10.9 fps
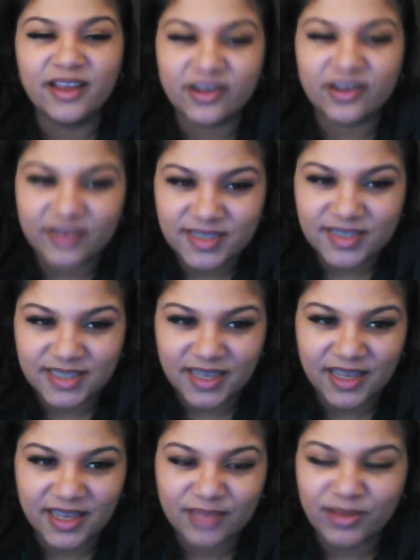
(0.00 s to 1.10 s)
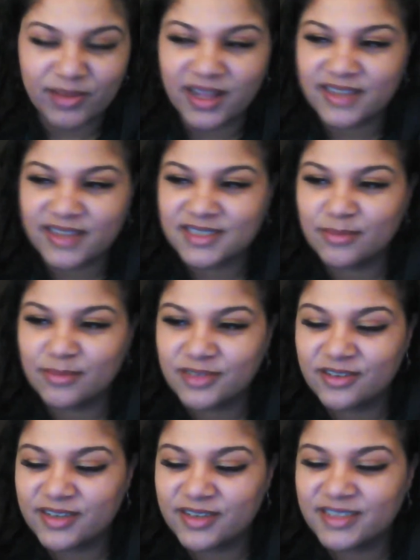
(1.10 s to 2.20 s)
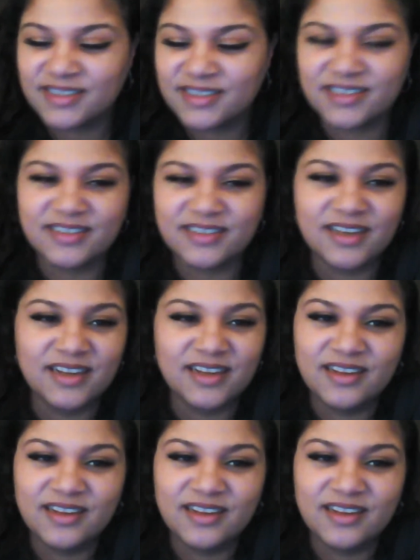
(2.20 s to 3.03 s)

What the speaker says: increase the heat by like some degrees, and